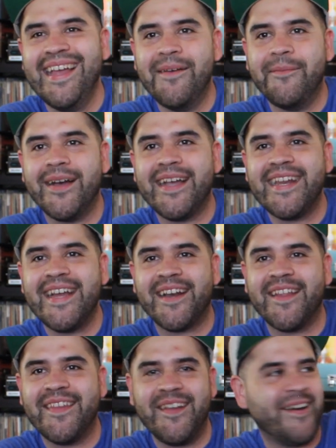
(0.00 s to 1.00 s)
Bugging out
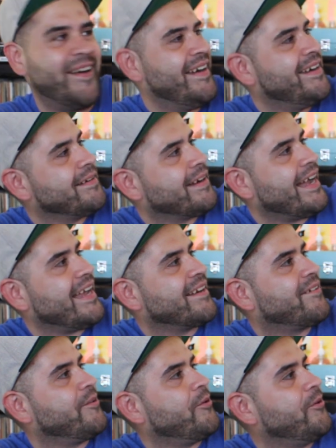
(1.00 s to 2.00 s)
on the art, kind
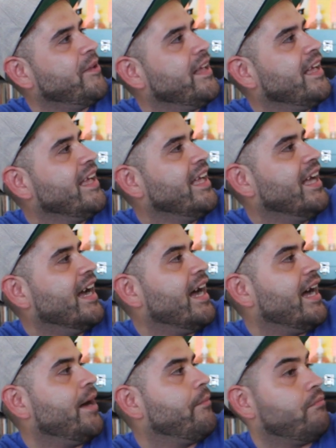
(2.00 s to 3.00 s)
of cool.
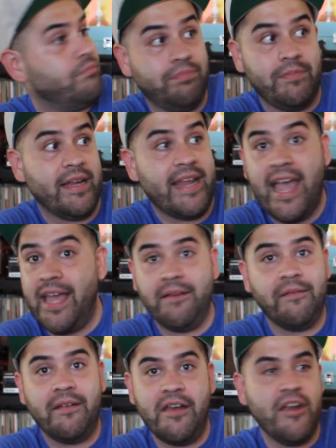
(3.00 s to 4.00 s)

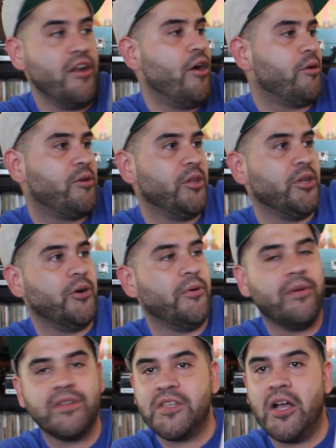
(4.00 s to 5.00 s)
Again, no clue.
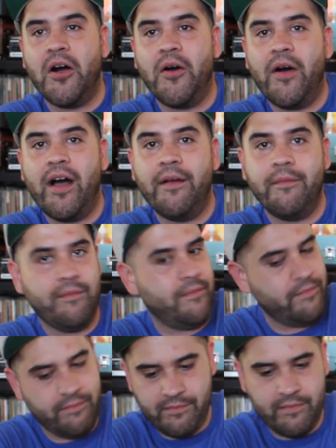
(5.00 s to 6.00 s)
So
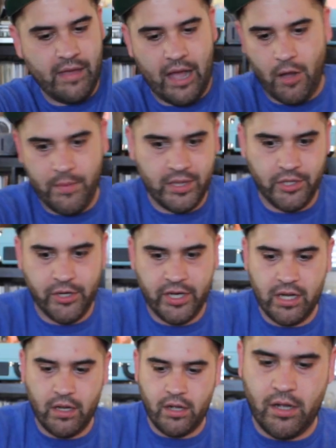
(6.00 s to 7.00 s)
I'll be
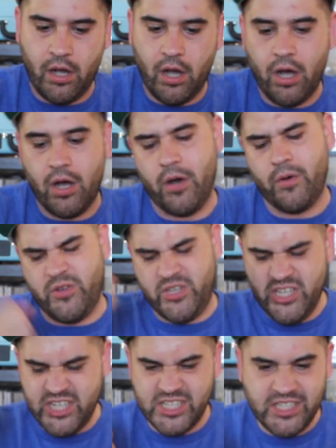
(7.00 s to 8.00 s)
learning. Oh
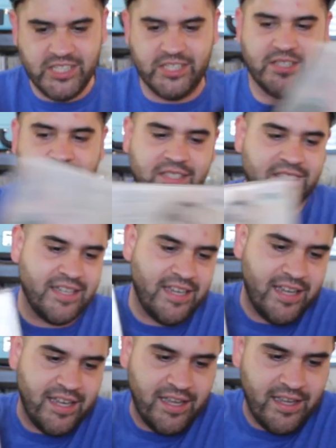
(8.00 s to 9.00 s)
yes,
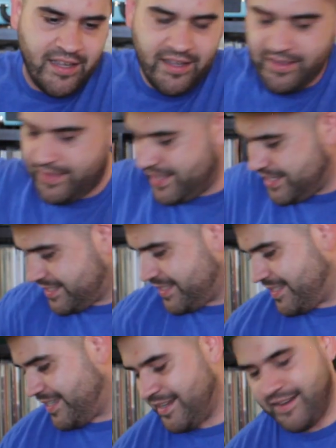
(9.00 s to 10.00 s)

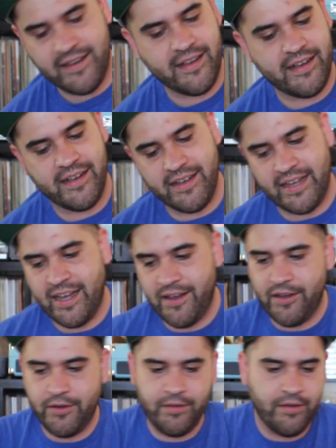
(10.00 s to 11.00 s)
this.
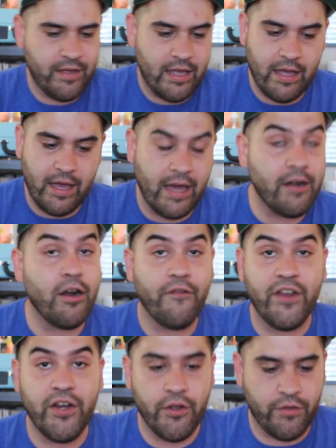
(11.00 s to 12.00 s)
How I don't know if
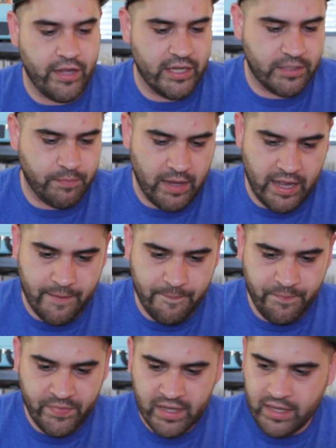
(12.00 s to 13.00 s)
you knew this, but
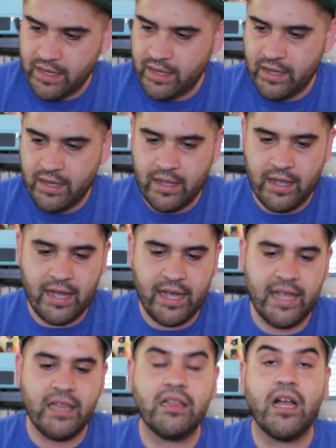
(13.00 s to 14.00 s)

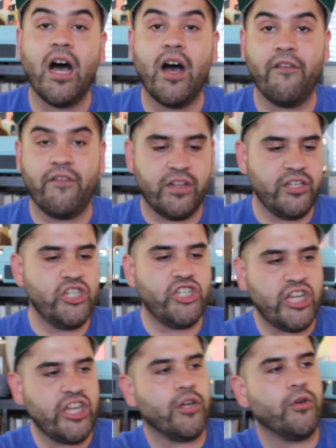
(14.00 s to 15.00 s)
I love
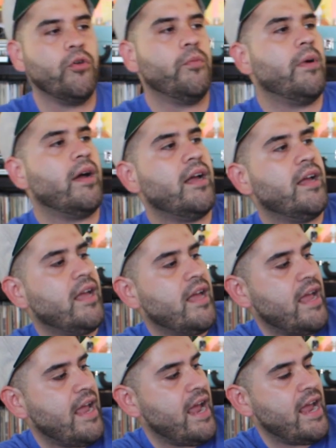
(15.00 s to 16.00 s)
Gene Krupa,
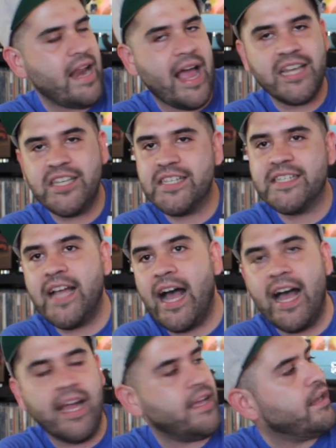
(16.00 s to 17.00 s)
and I just
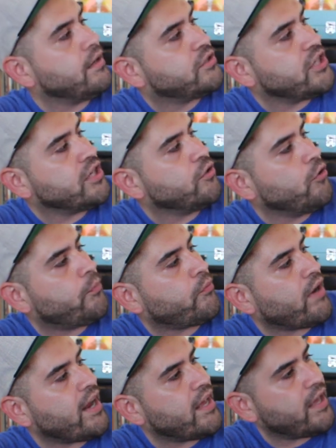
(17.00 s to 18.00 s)
got Gene
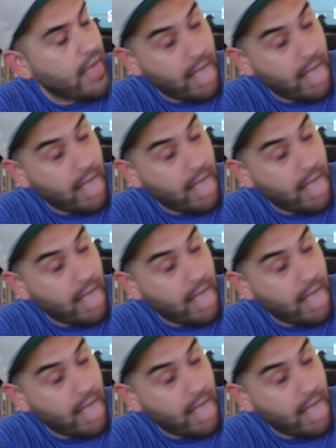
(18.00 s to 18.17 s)
Krupa